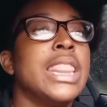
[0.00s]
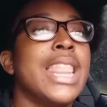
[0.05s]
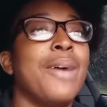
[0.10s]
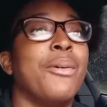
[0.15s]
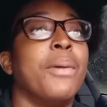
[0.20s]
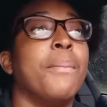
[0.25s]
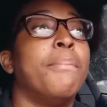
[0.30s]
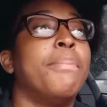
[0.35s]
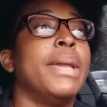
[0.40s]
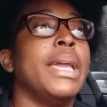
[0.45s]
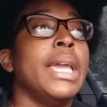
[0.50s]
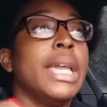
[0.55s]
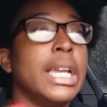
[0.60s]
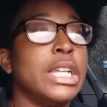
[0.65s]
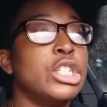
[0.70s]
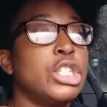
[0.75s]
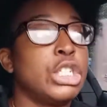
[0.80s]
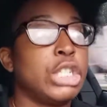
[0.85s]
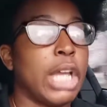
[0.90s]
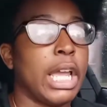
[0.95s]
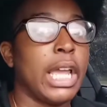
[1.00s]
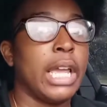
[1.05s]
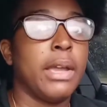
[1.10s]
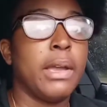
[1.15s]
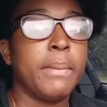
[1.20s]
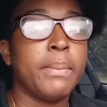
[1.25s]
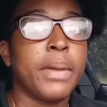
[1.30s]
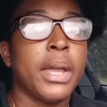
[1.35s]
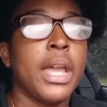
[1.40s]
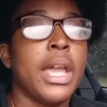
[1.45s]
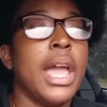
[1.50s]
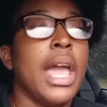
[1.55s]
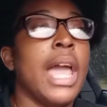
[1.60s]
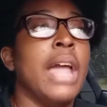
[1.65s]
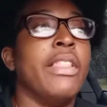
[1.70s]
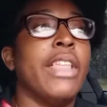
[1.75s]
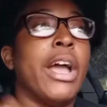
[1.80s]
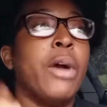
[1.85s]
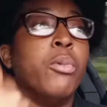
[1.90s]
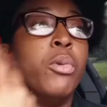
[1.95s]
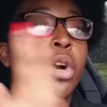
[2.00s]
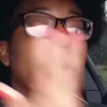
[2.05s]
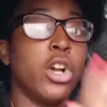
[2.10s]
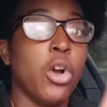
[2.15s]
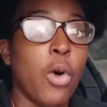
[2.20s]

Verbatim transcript: that will be in shape and that will